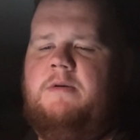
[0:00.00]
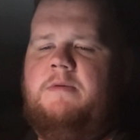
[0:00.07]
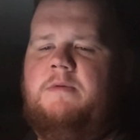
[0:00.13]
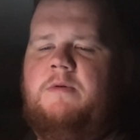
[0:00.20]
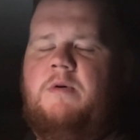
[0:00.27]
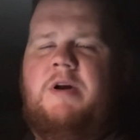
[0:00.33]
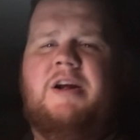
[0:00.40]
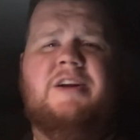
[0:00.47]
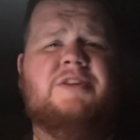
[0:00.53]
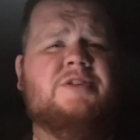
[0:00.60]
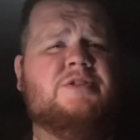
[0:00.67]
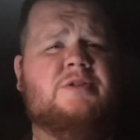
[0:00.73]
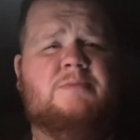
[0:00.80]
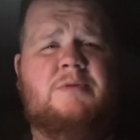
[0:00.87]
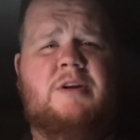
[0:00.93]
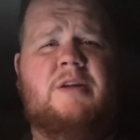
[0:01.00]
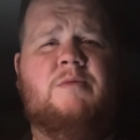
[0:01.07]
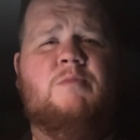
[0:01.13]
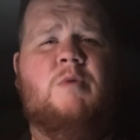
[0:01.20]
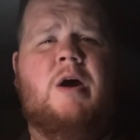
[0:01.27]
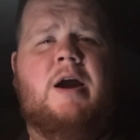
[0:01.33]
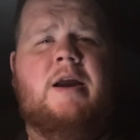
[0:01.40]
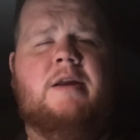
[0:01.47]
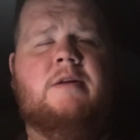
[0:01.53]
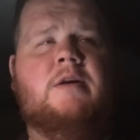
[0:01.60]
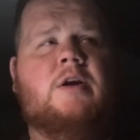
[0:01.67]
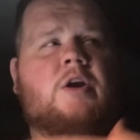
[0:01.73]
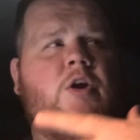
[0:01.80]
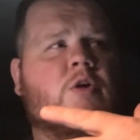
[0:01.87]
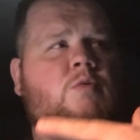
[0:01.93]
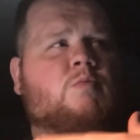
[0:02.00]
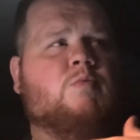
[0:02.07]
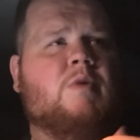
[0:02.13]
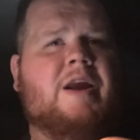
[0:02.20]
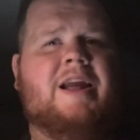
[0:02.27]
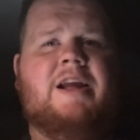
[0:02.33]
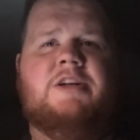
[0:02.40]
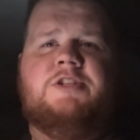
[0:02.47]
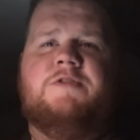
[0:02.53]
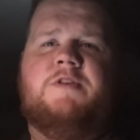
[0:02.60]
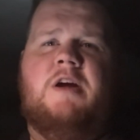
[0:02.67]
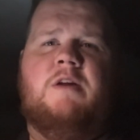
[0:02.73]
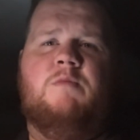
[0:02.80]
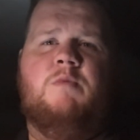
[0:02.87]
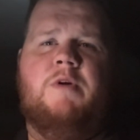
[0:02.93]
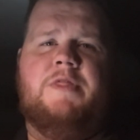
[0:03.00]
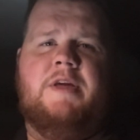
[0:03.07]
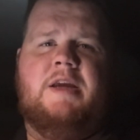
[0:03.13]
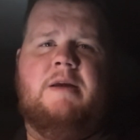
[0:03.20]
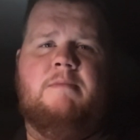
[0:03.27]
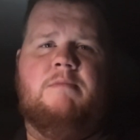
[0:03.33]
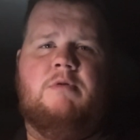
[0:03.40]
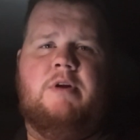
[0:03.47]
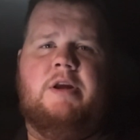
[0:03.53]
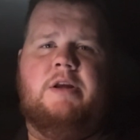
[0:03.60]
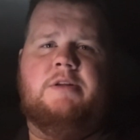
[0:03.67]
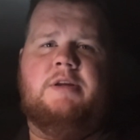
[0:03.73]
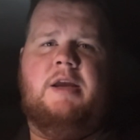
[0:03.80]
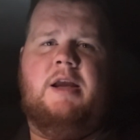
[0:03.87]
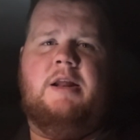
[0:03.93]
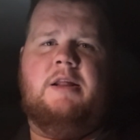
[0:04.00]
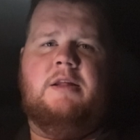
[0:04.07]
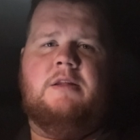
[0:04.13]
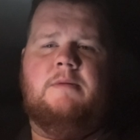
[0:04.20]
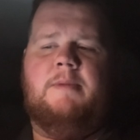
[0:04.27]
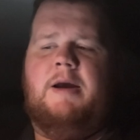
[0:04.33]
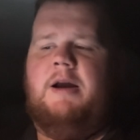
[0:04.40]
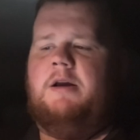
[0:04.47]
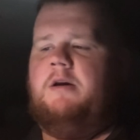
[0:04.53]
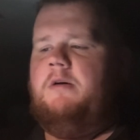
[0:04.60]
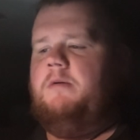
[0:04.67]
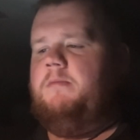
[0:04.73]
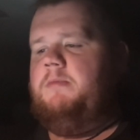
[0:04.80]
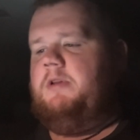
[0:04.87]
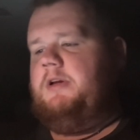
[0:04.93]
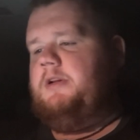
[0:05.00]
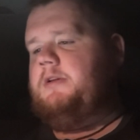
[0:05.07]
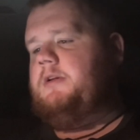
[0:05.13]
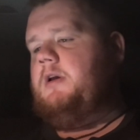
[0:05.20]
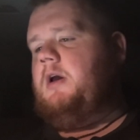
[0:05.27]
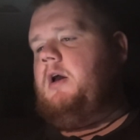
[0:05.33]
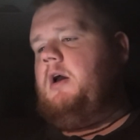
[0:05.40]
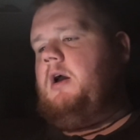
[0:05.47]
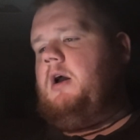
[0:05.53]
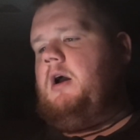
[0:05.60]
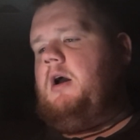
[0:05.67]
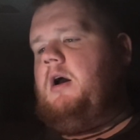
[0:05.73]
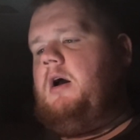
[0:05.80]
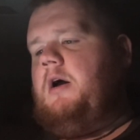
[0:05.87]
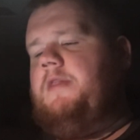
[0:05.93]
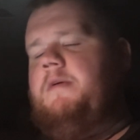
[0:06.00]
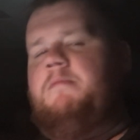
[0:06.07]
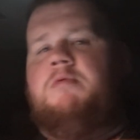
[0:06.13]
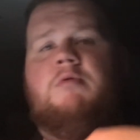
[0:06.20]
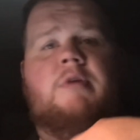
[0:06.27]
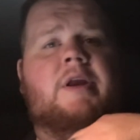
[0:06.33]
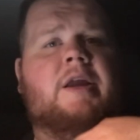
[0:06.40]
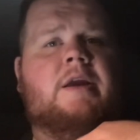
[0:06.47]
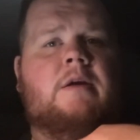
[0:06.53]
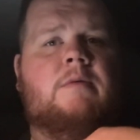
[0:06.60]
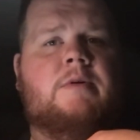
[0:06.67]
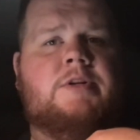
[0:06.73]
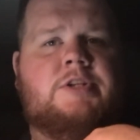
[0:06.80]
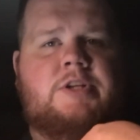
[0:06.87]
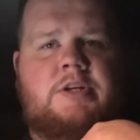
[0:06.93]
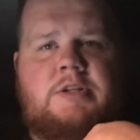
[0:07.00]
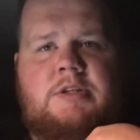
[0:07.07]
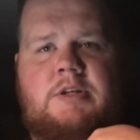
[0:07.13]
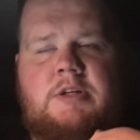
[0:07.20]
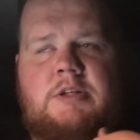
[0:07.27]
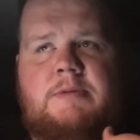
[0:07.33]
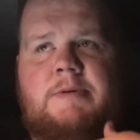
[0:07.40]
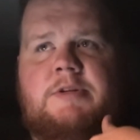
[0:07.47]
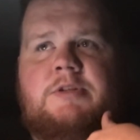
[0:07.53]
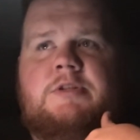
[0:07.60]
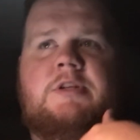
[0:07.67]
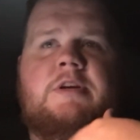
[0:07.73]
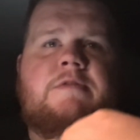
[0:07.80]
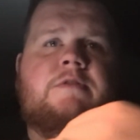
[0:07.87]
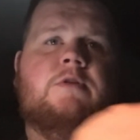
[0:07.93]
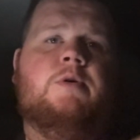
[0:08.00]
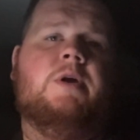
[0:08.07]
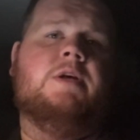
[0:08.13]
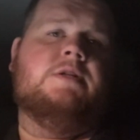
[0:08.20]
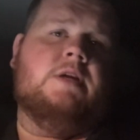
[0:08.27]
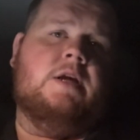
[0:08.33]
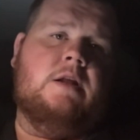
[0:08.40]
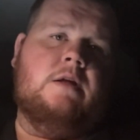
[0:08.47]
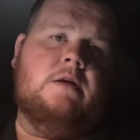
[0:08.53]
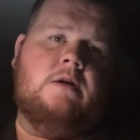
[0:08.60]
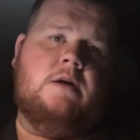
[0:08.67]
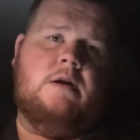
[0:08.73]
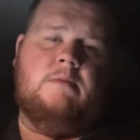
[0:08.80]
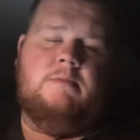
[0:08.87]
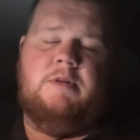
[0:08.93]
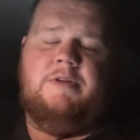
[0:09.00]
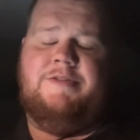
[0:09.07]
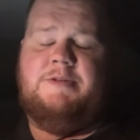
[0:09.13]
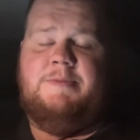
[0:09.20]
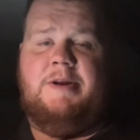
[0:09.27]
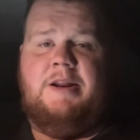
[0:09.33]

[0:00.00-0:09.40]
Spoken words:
Orientals. A pretty wide range of kind of what they can bring to any tobacco blend. Then Perique, which is a specialty of Louisiana. I don't believe it's made